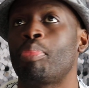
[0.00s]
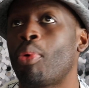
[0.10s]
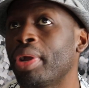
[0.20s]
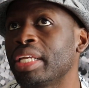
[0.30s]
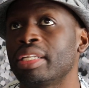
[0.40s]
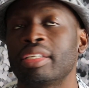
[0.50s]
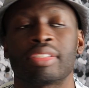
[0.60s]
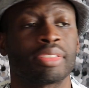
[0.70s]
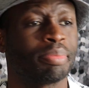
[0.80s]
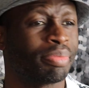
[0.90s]

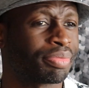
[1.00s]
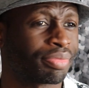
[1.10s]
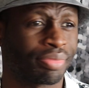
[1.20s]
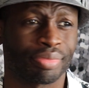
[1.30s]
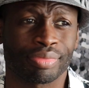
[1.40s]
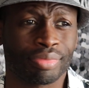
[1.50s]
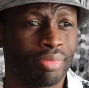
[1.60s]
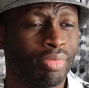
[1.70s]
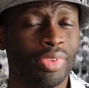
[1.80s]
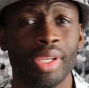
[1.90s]
pointless
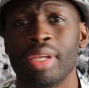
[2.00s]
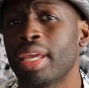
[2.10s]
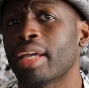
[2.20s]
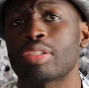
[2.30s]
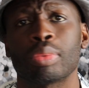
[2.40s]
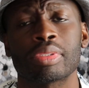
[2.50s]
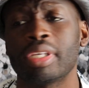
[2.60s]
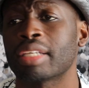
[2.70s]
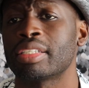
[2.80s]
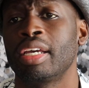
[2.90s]
casual
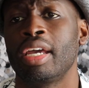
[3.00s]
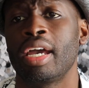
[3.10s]
sex.